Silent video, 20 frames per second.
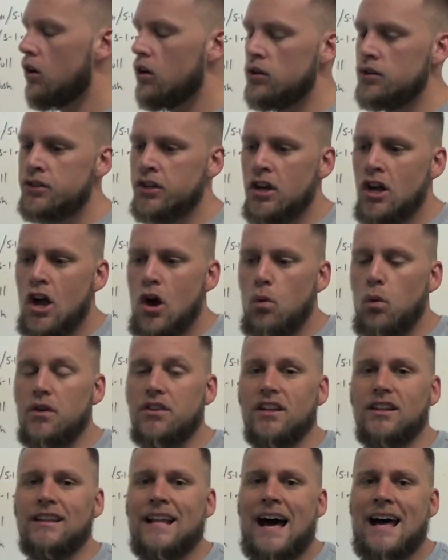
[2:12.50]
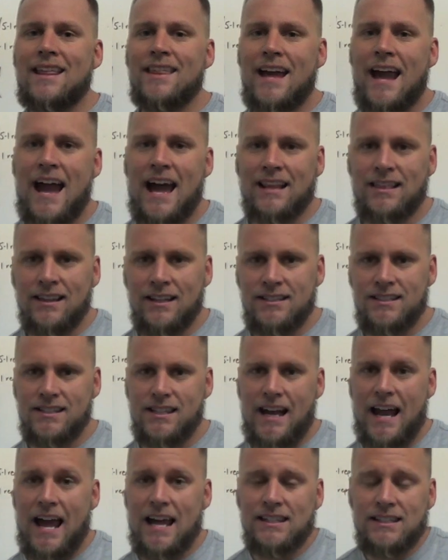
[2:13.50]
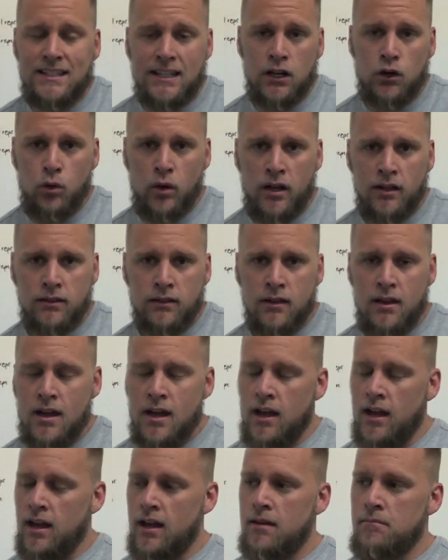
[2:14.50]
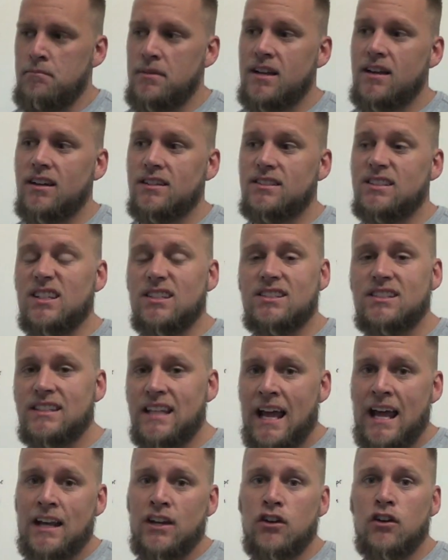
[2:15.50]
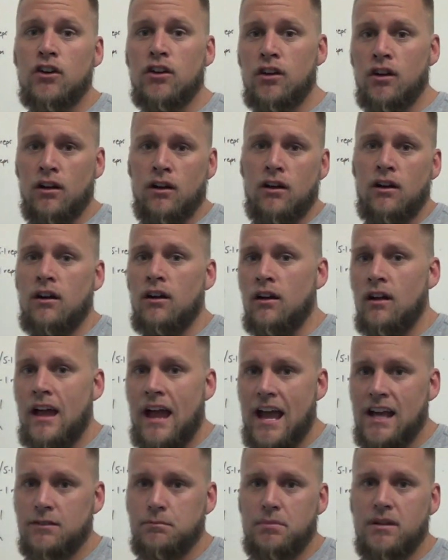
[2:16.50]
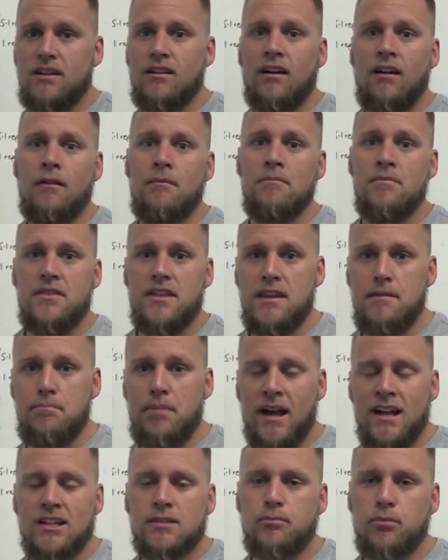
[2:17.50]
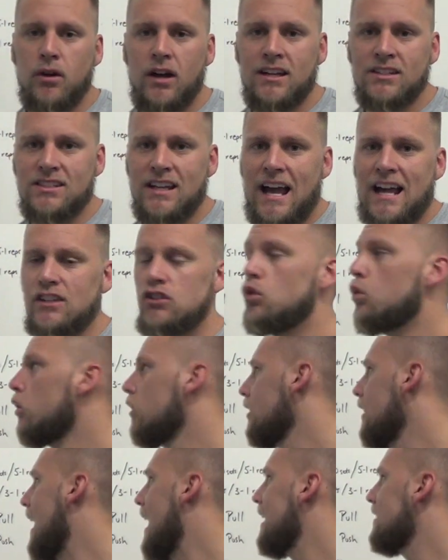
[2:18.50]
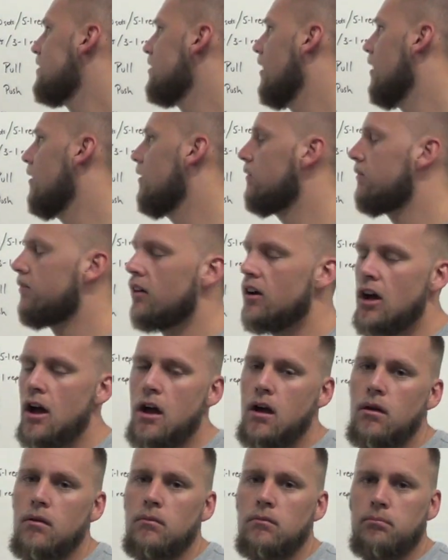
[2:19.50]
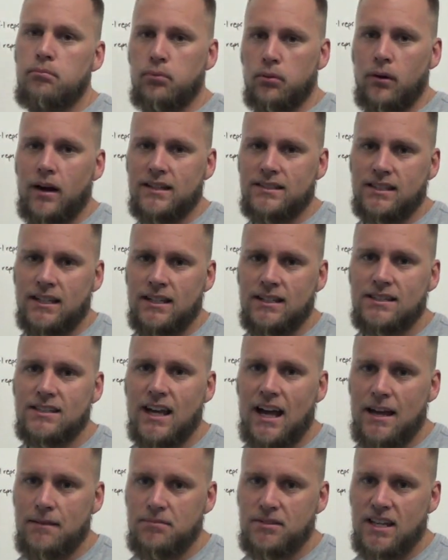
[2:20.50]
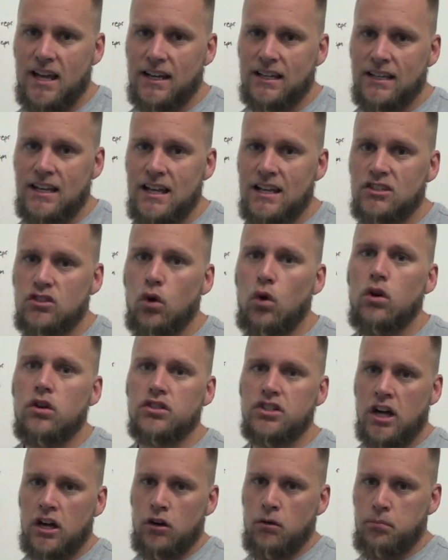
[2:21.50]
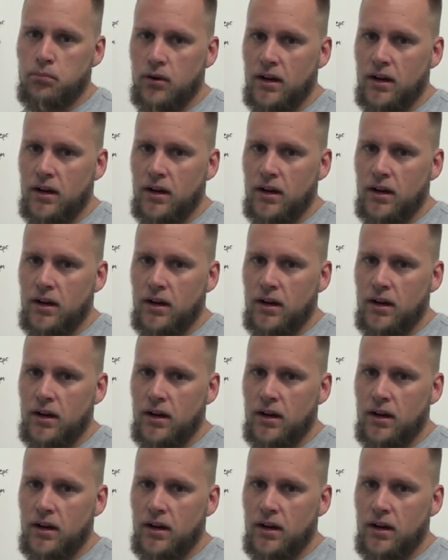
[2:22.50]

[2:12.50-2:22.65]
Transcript: goes, with a lot of the athletes that I deal with, and because the standard uh, has become the bench press, I do a lot of pressing type techniques, horizontal